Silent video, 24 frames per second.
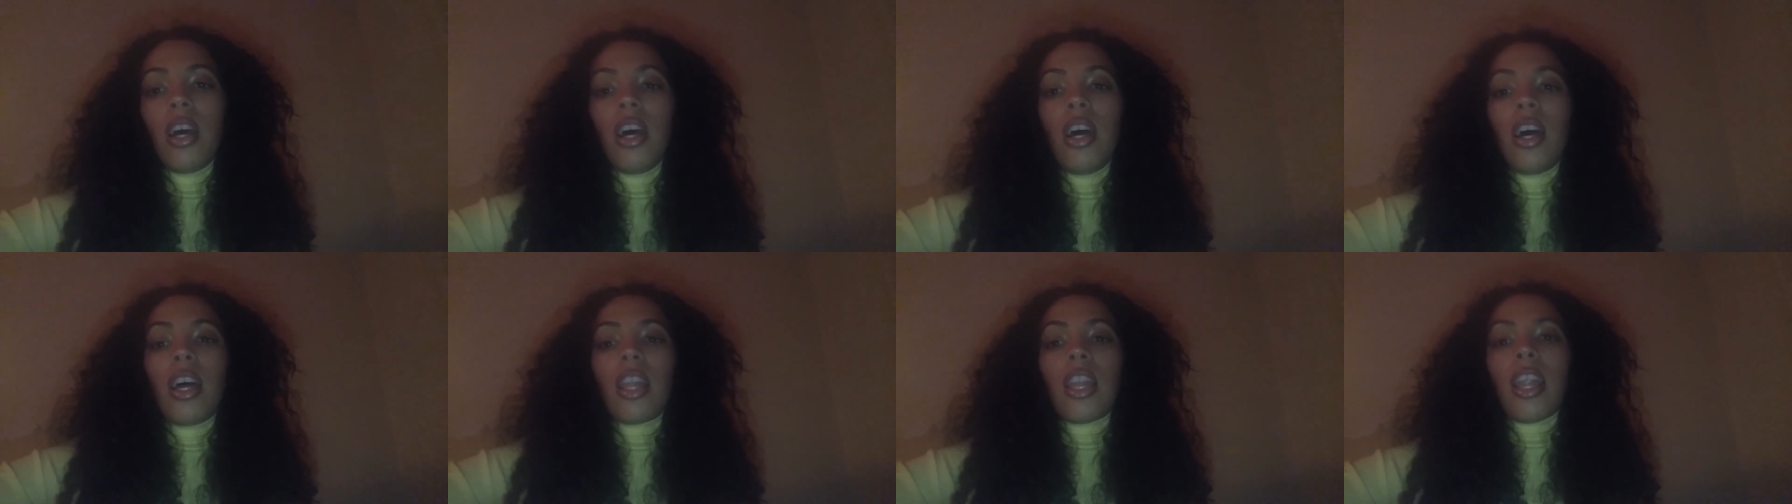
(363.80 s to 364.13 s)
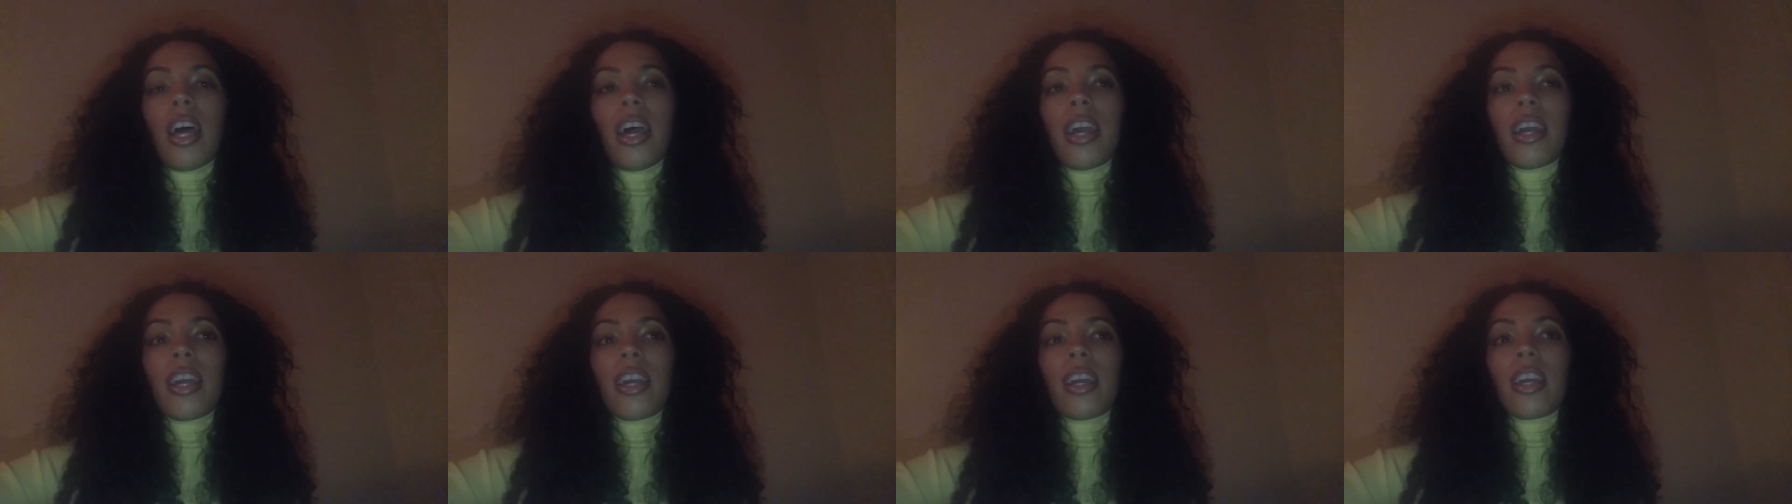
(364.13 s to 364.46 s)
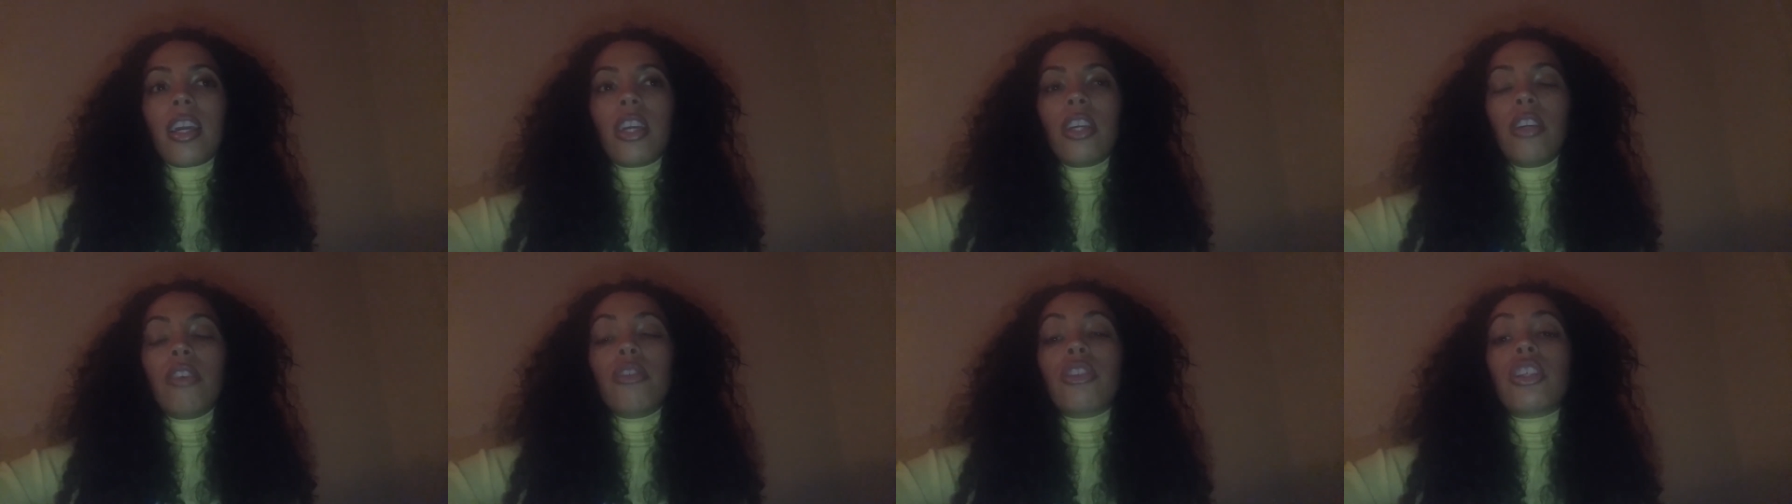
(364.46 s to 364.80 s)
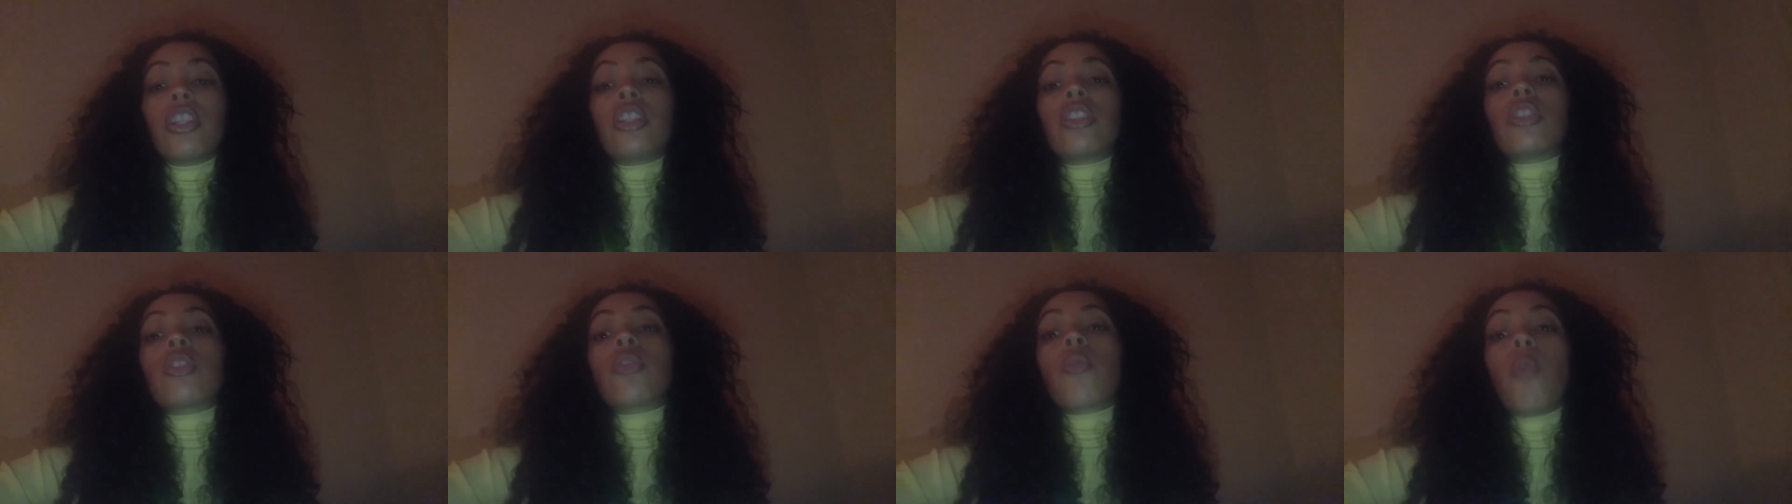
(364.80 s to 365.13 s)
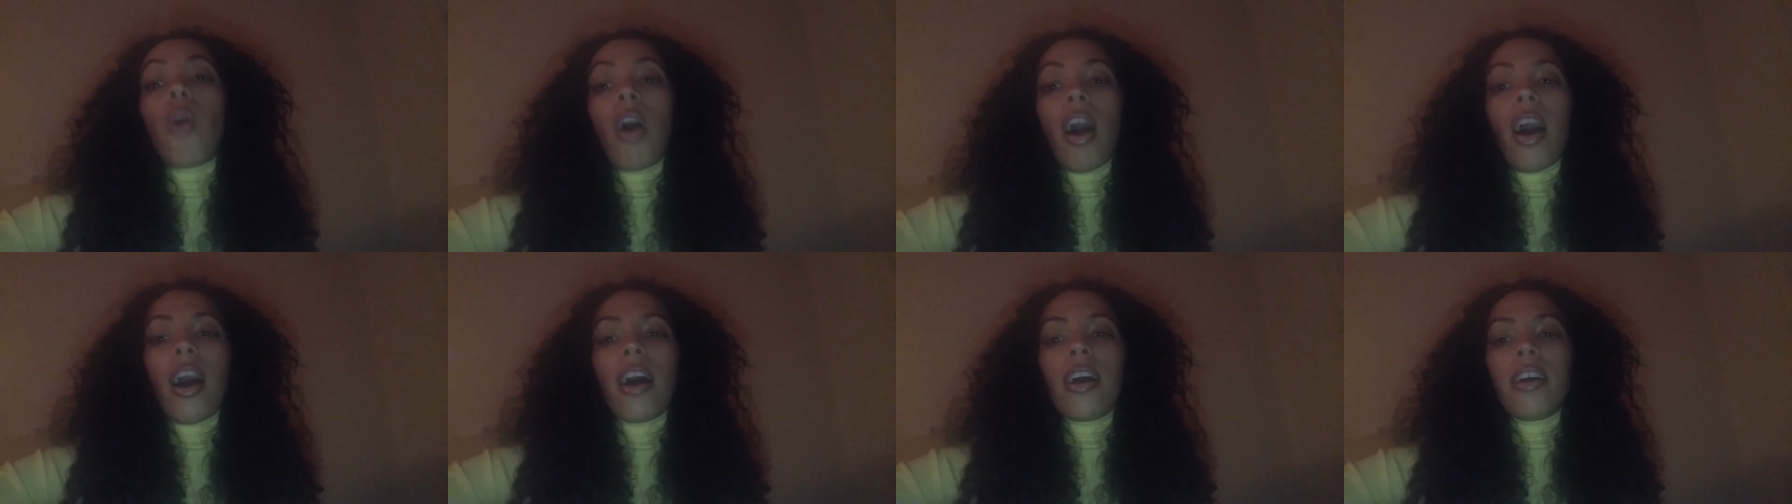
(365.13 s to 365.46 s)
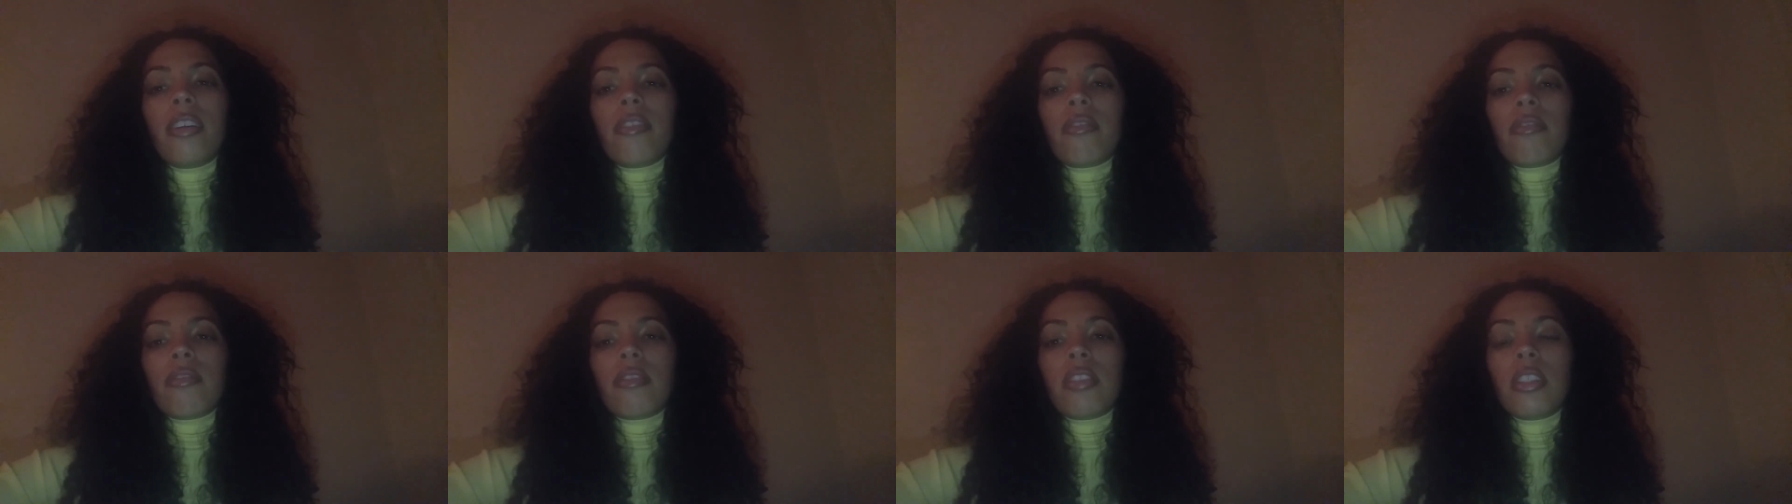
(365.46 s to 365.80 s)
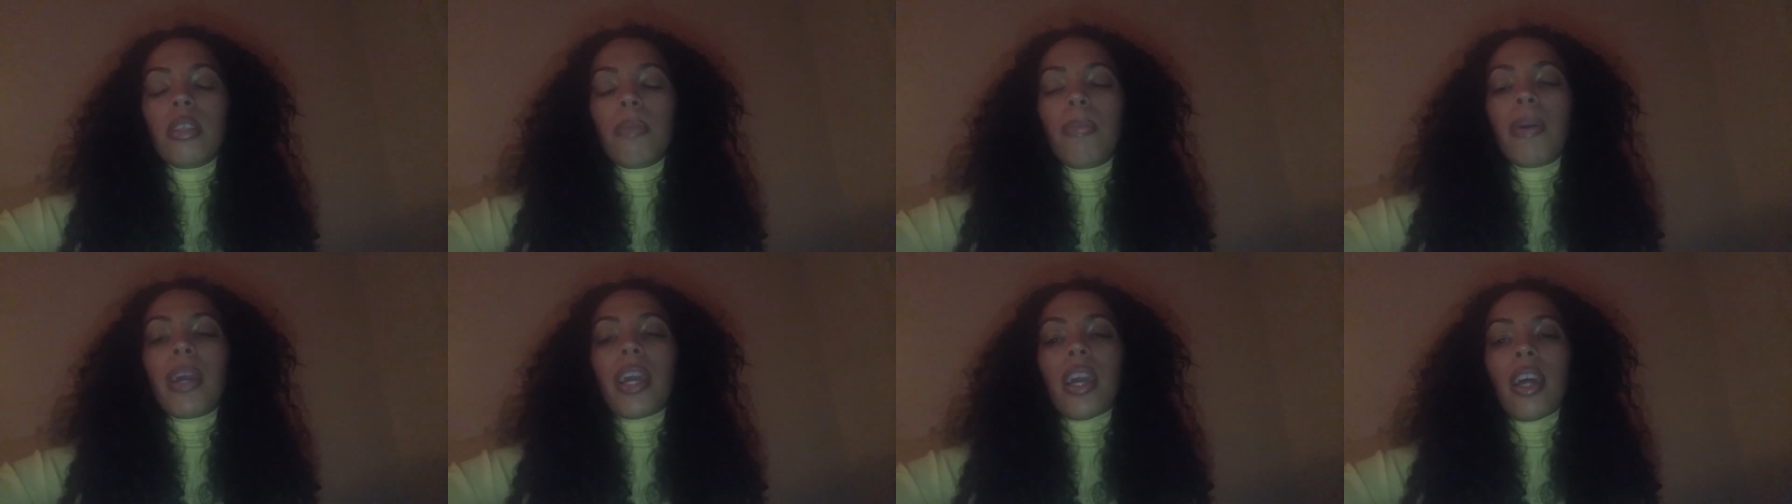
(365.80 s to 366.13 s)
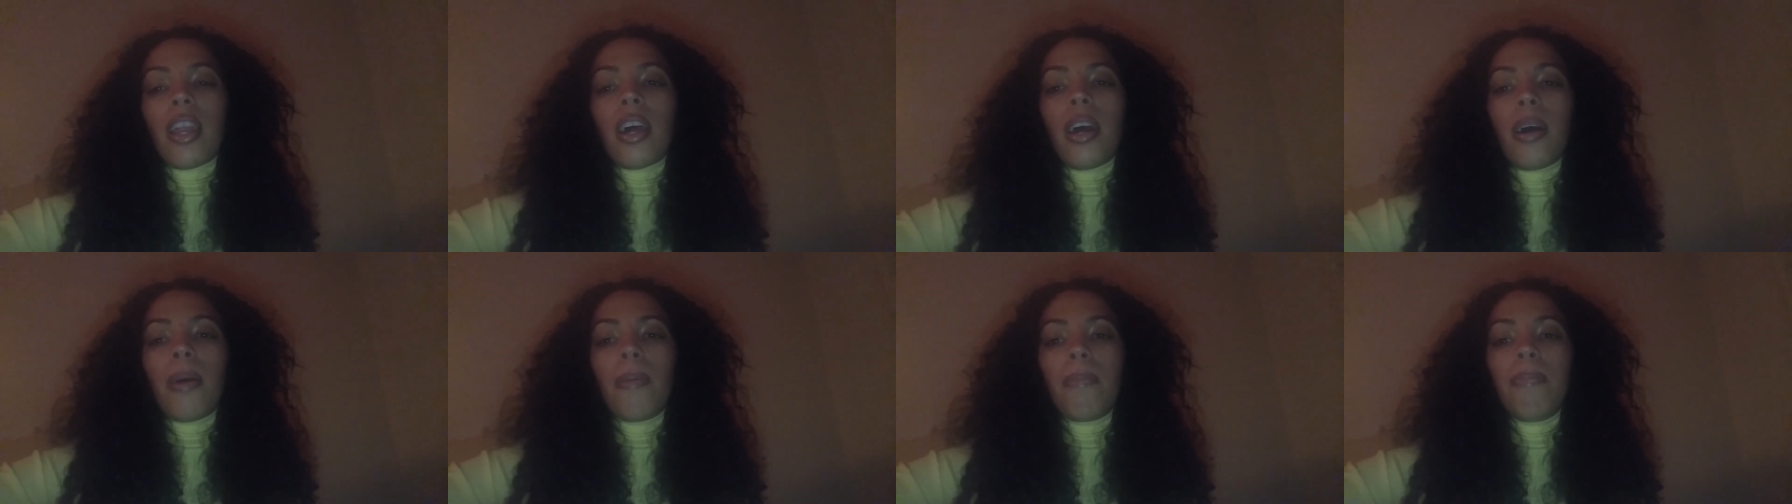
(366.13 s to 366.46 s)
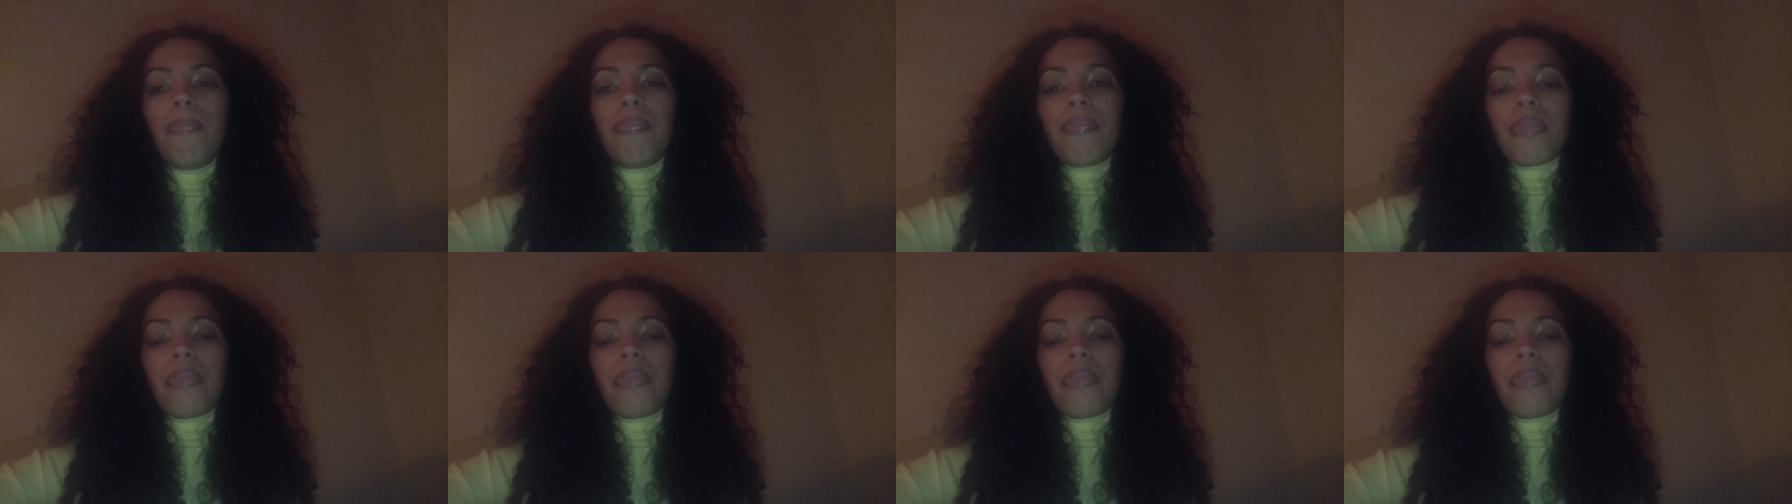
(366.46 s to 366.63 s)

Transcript: Like you should squat to pick it up.